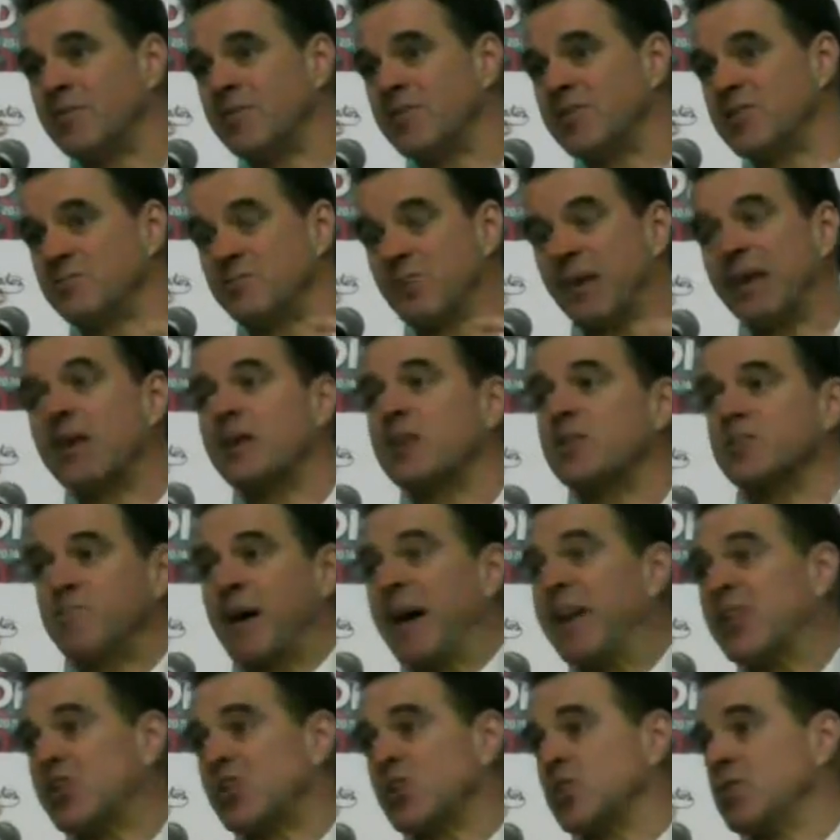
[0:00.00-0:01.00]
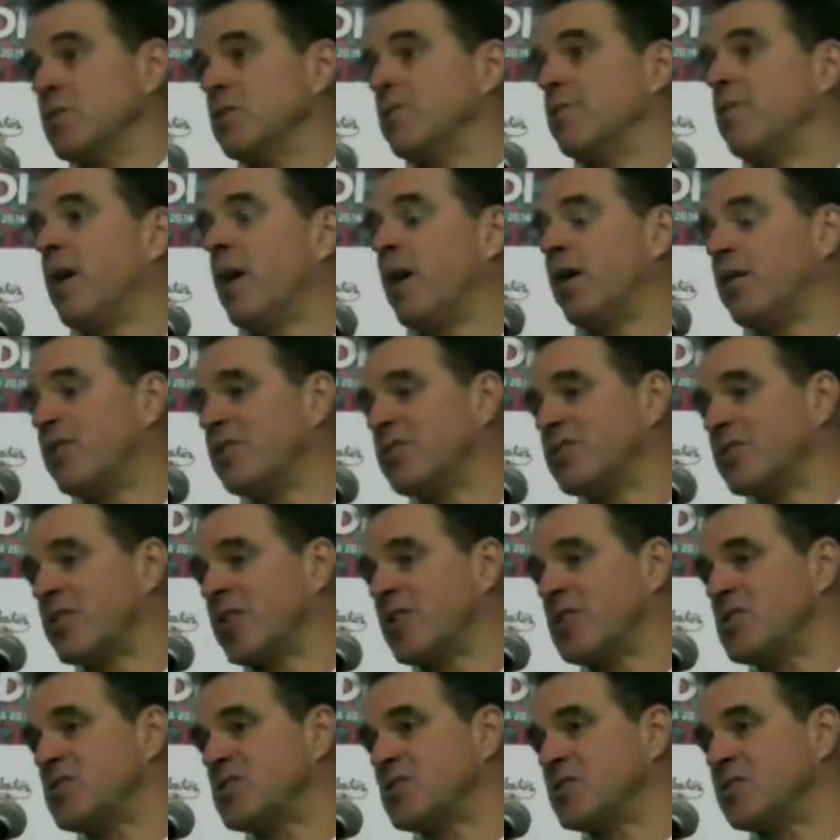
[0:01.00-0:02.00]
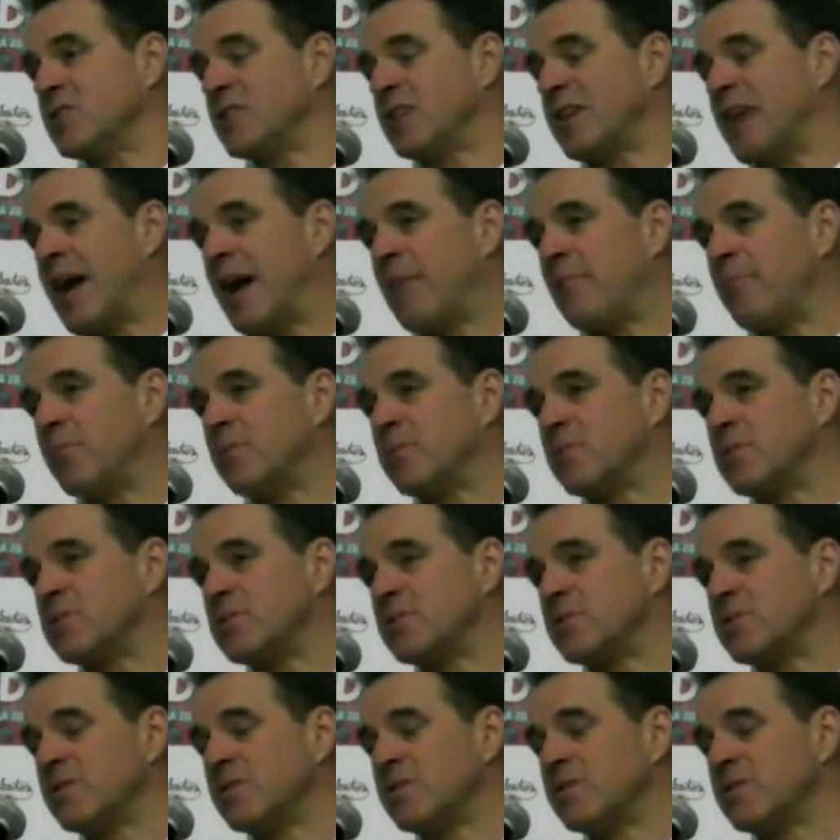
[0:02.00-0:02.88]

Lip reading: This big expansion of higher education that happened